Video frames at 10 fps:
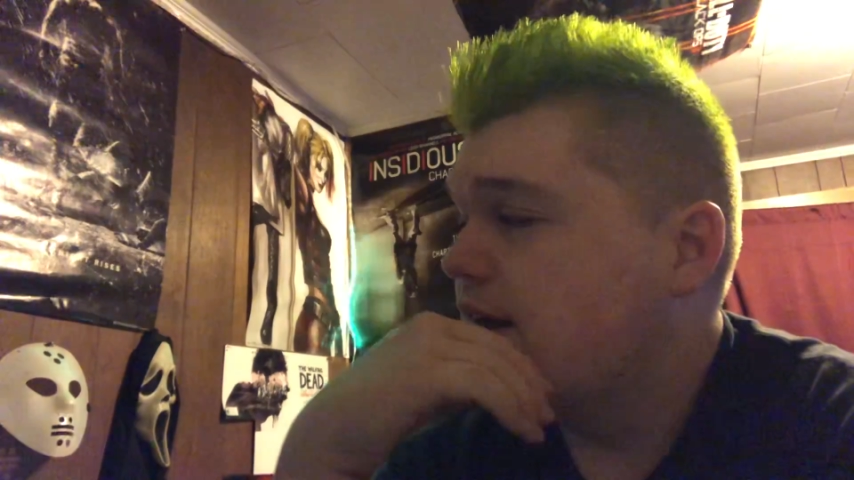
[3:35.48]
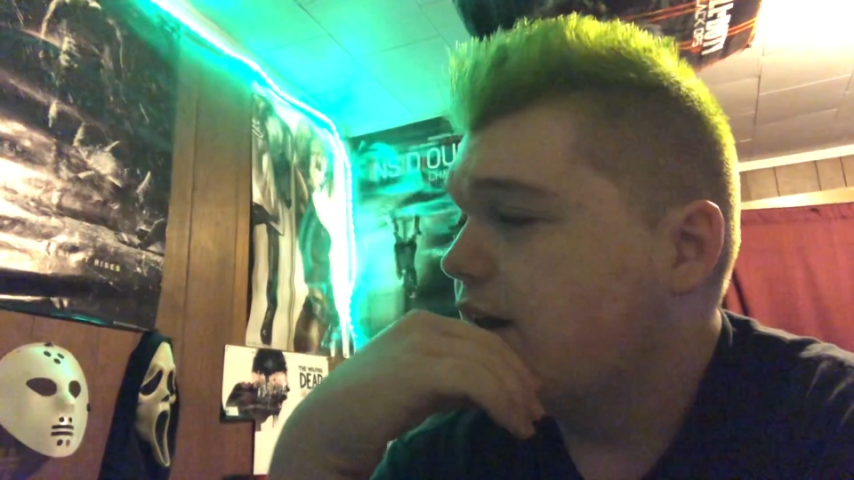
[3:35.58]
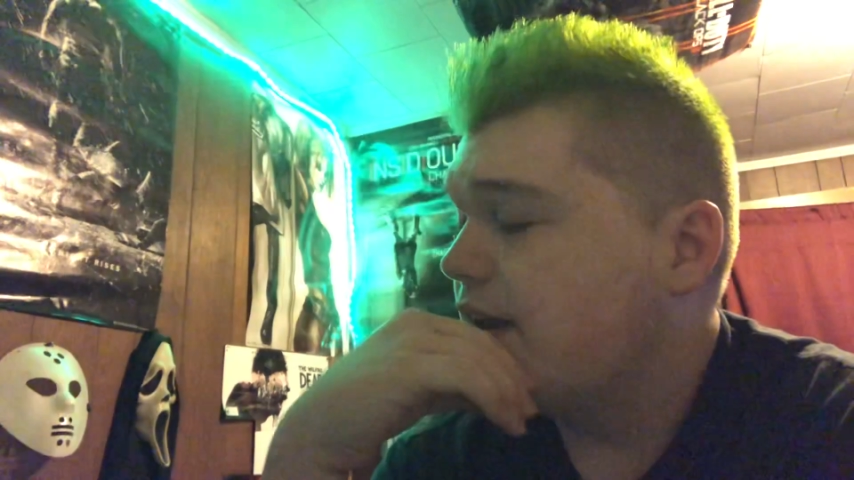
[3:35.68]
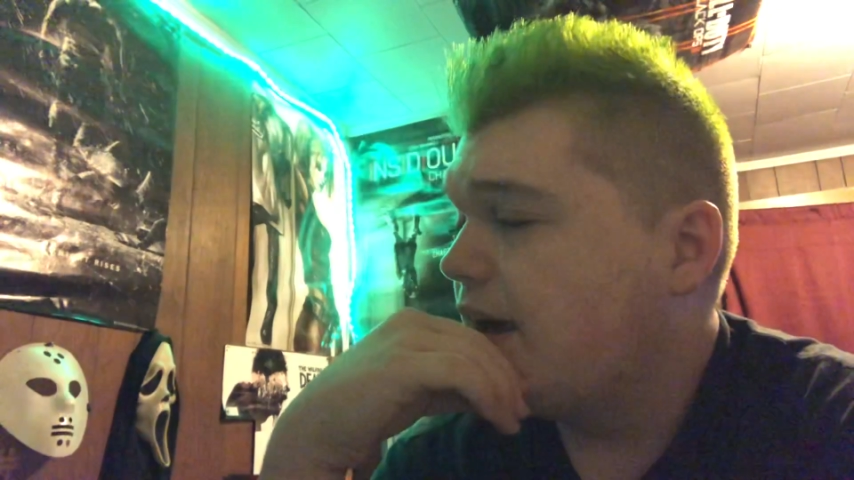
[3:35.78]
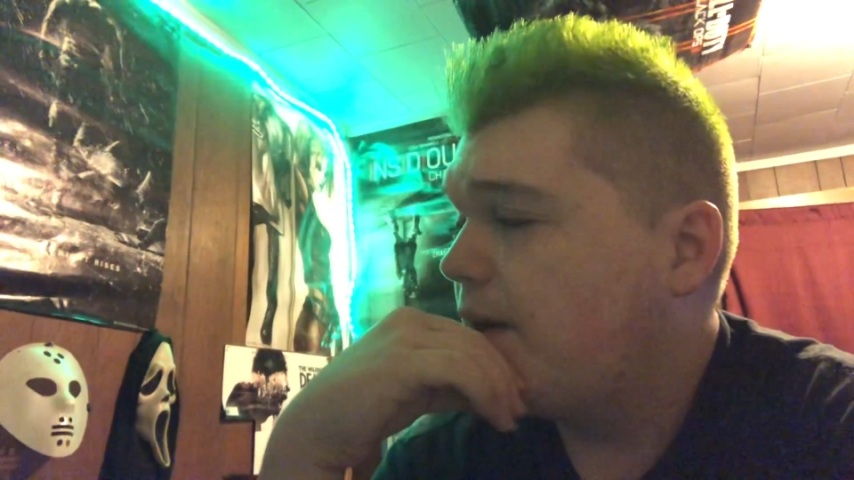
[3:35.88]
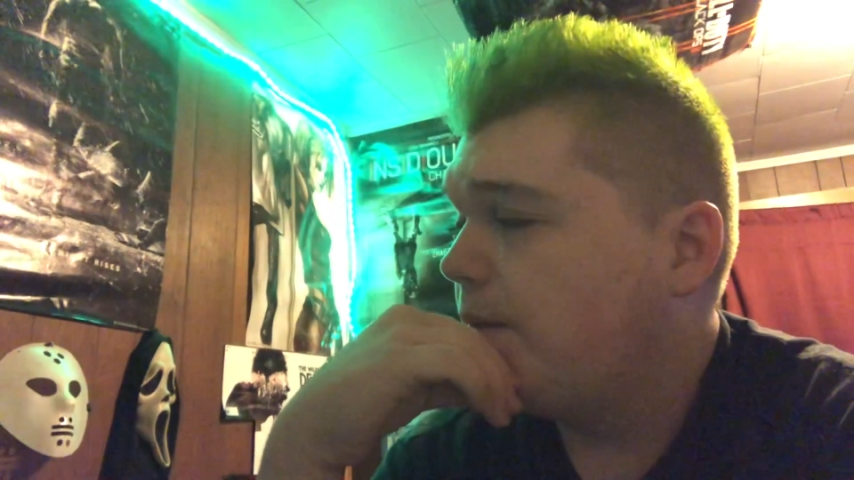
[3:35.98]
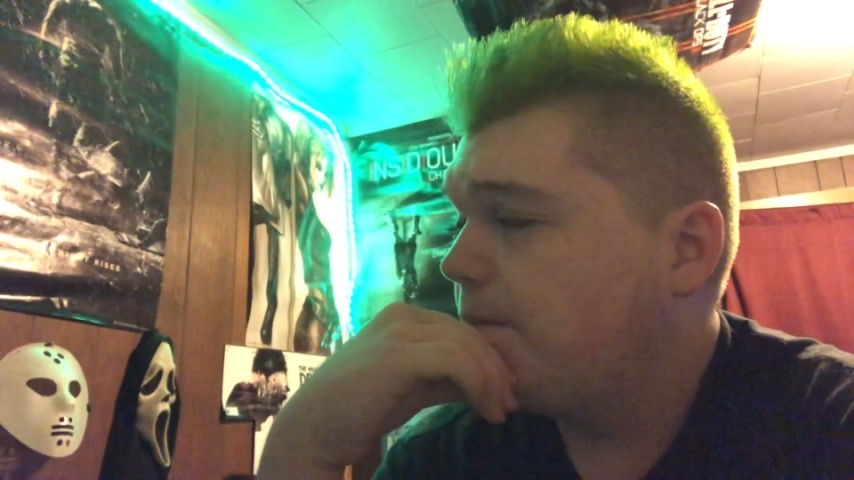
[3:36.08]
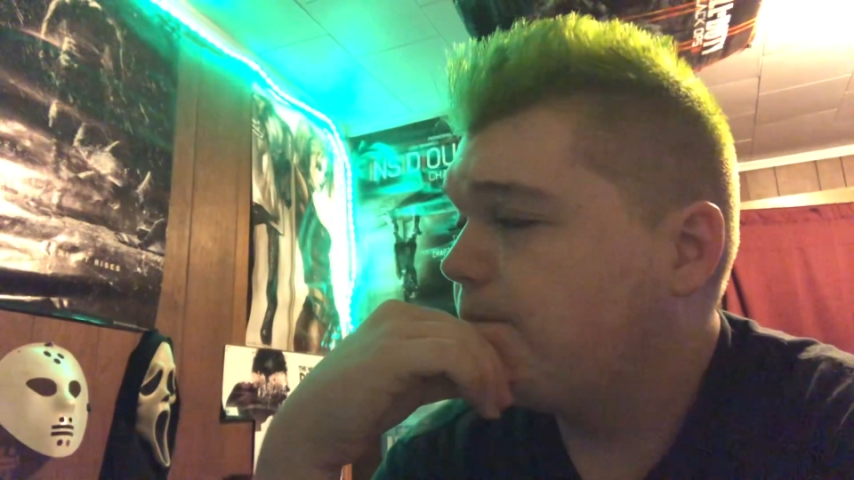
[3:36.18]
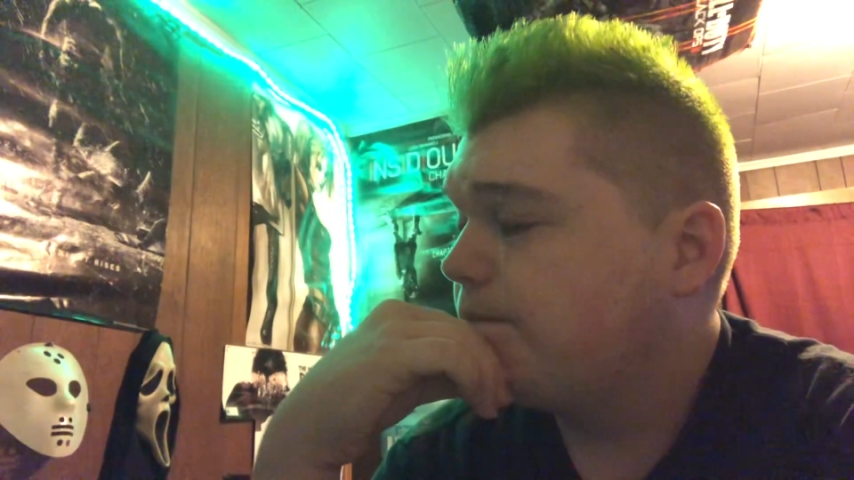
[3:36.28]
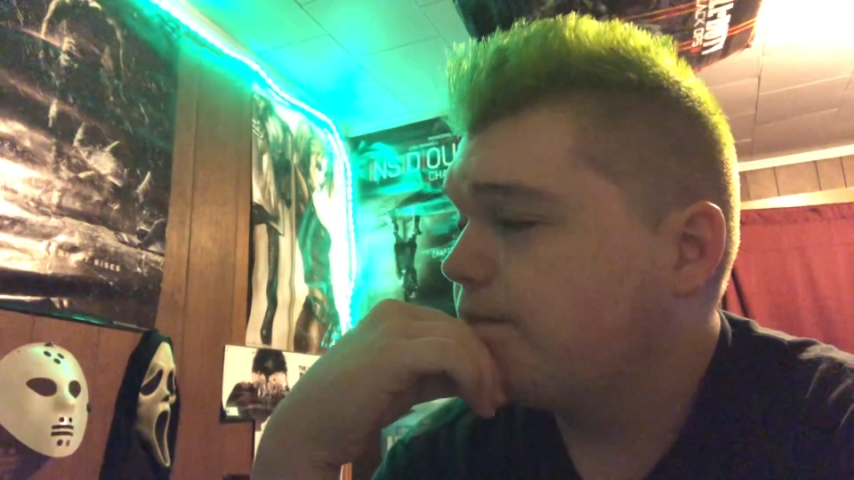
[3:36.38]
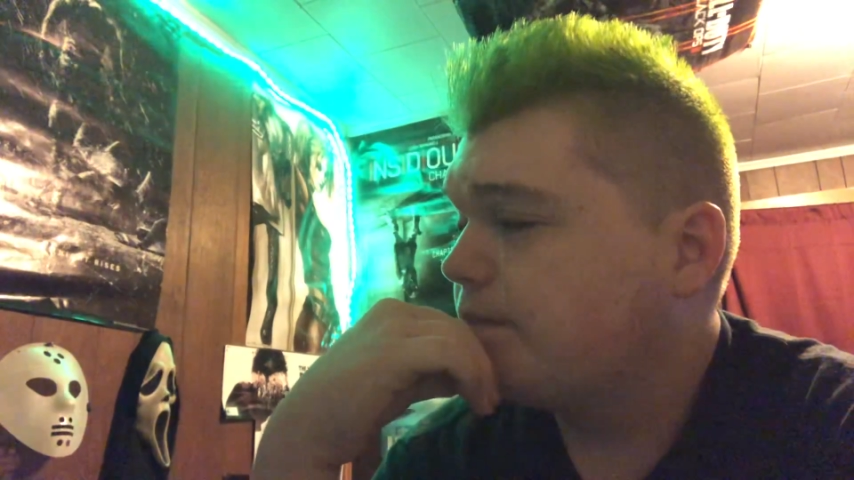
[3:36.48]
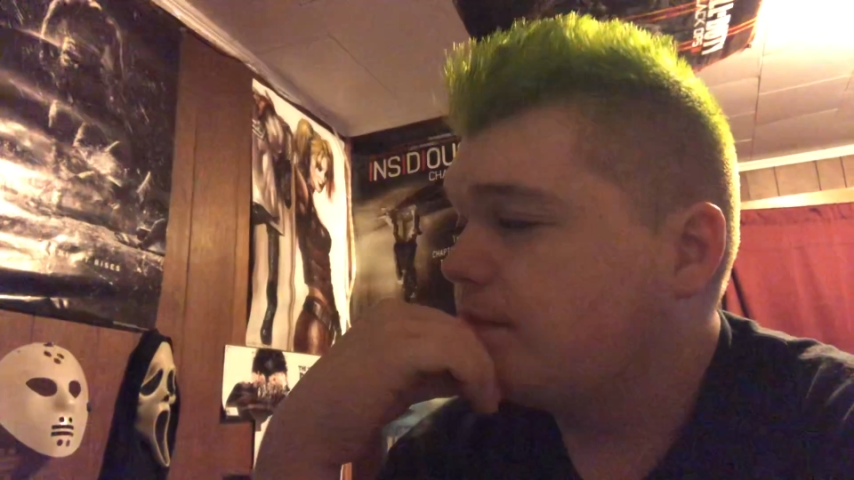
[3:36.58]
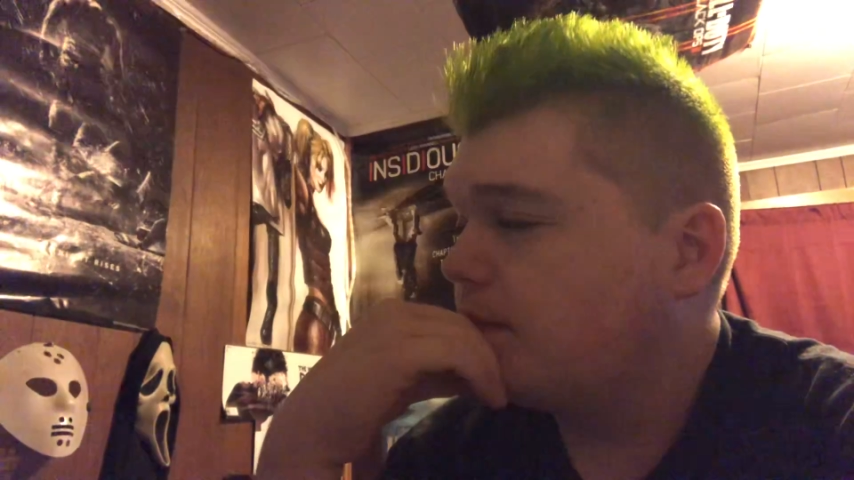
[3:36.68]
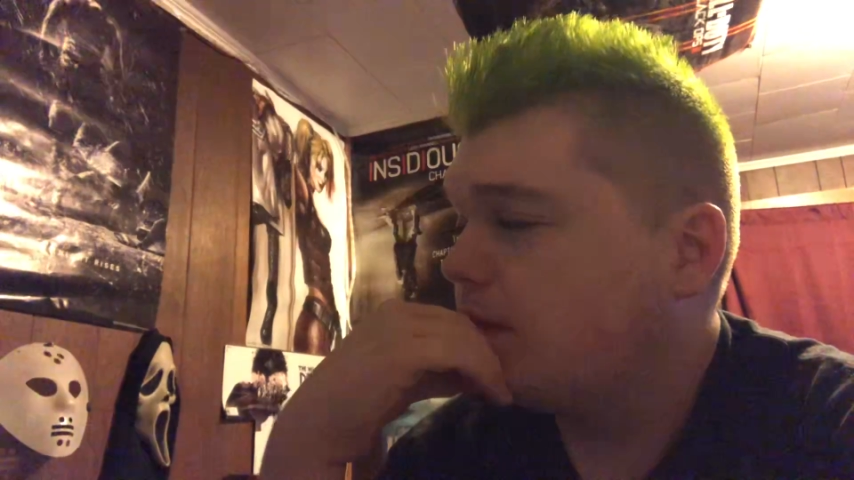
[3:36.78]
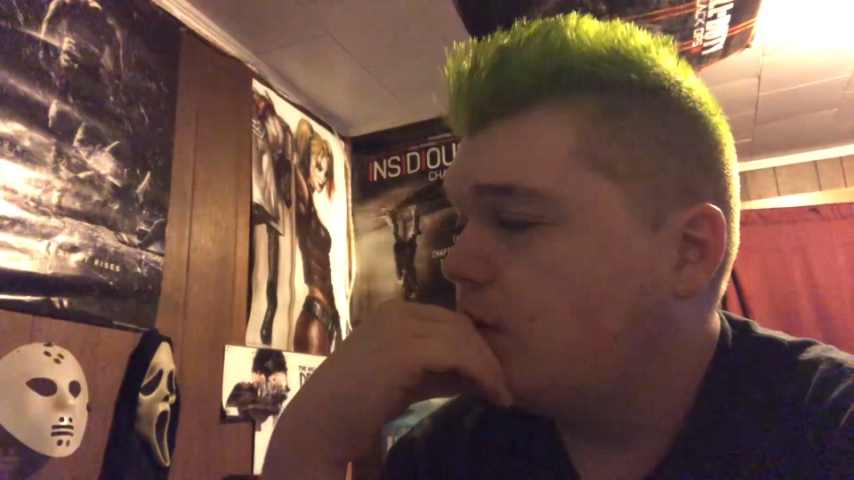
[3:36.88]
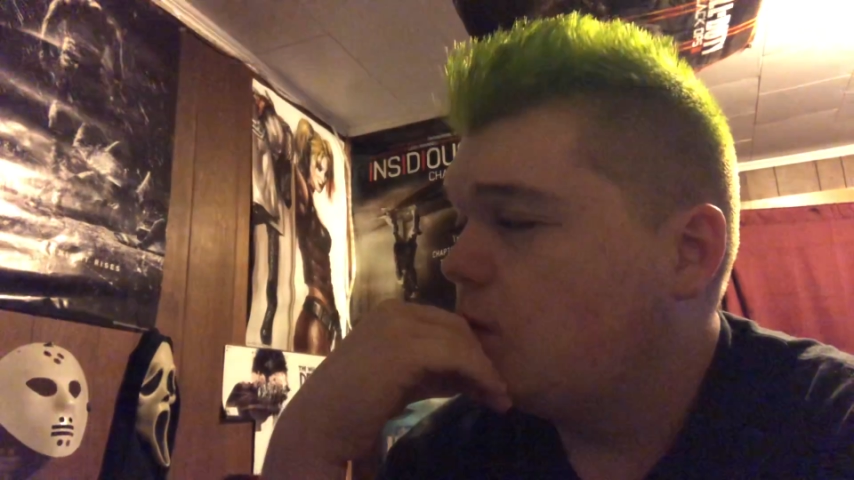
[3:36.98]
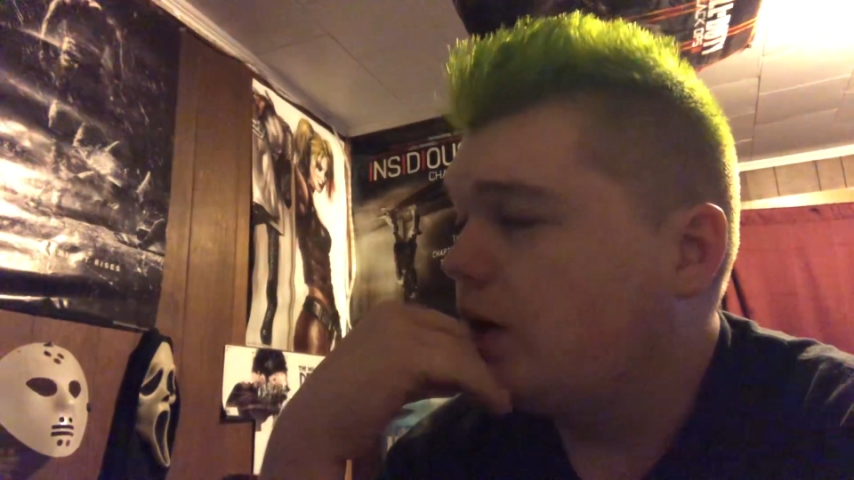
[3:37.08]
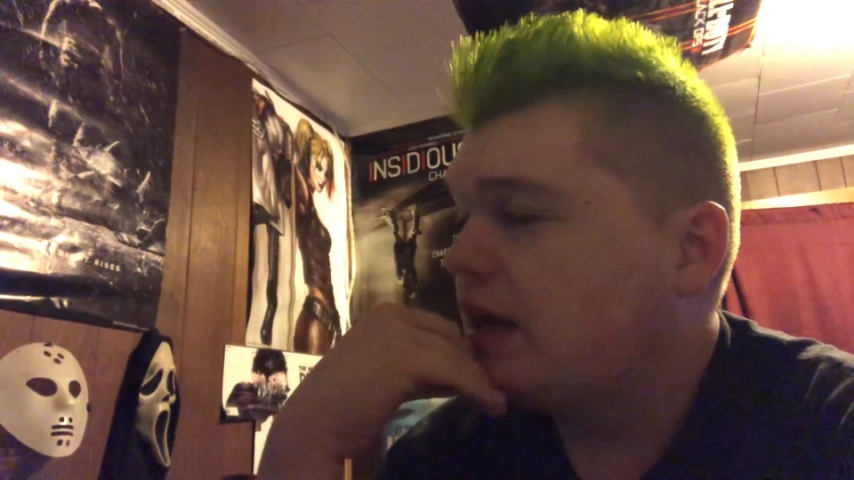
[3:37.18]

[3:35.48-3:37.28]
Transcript: Now, when